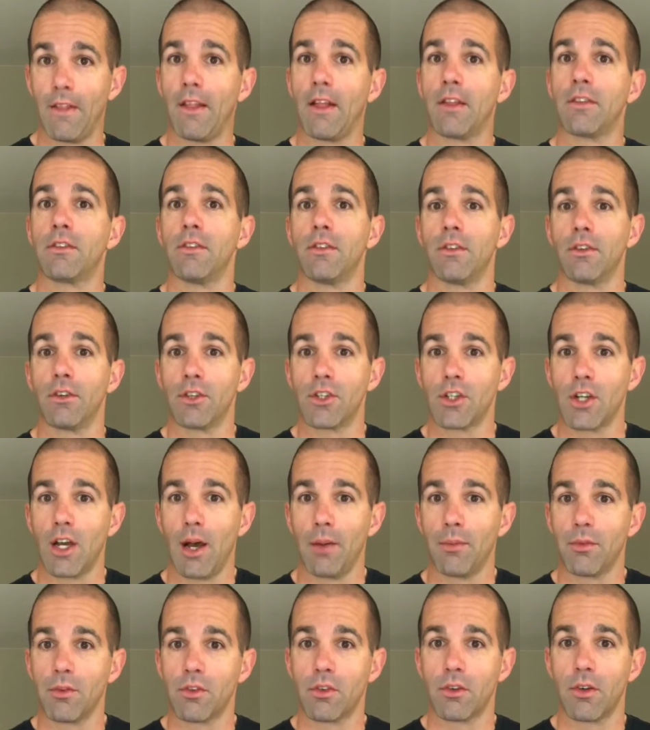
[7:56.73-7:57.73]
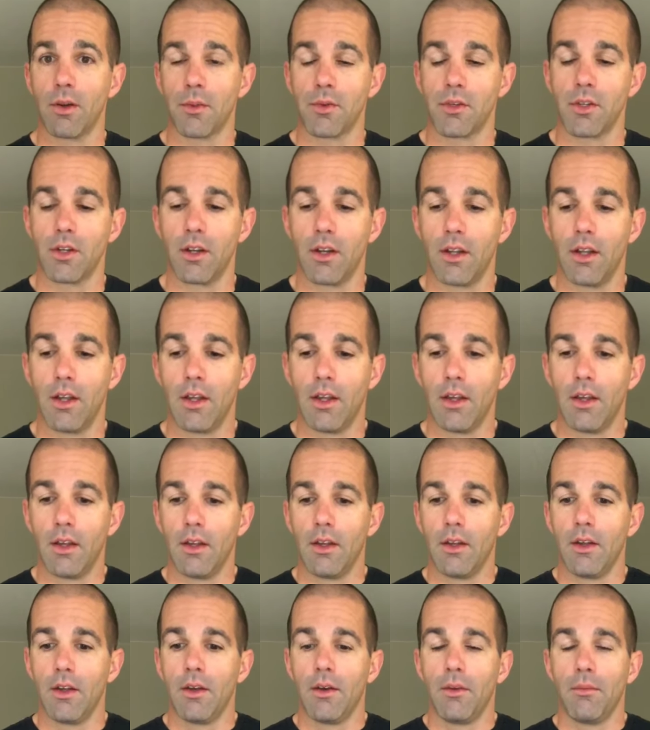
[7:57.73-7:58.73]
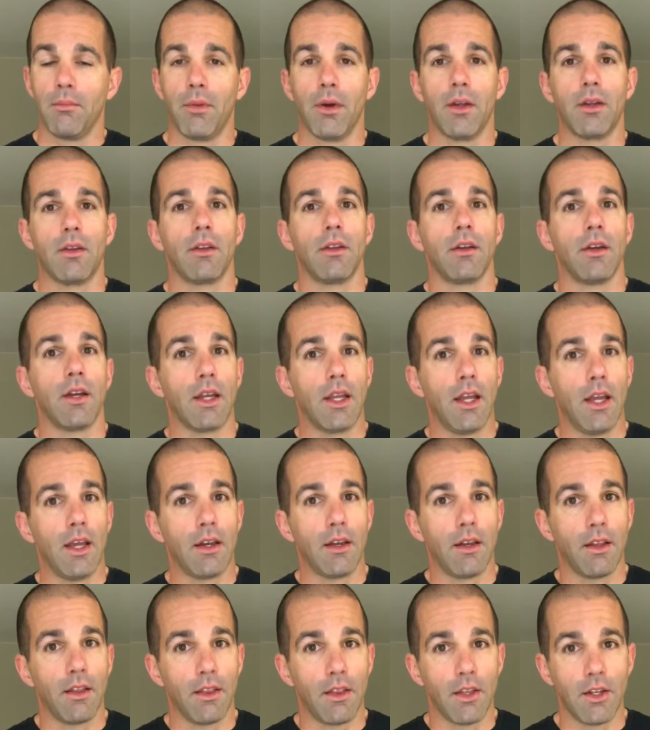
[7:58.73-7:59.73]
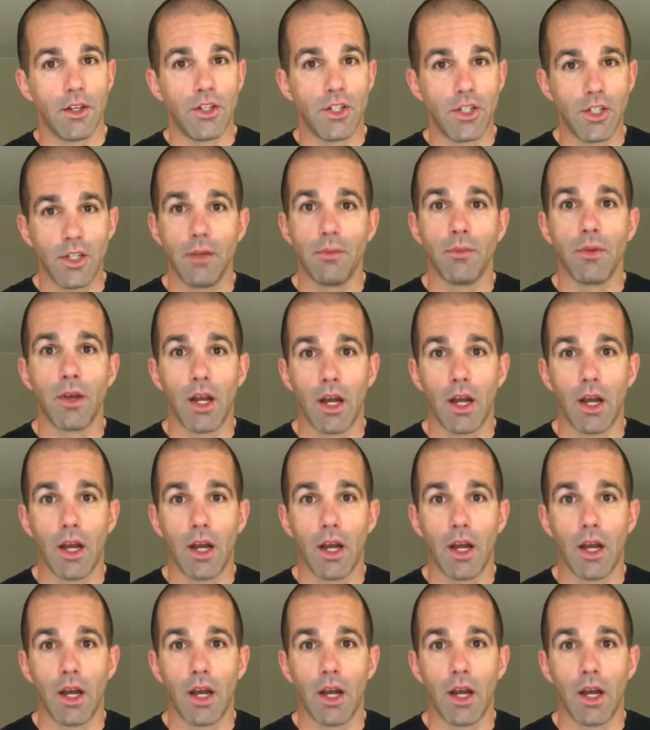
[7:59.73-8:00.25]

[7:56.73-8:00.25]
That's in their job description. But again, the gym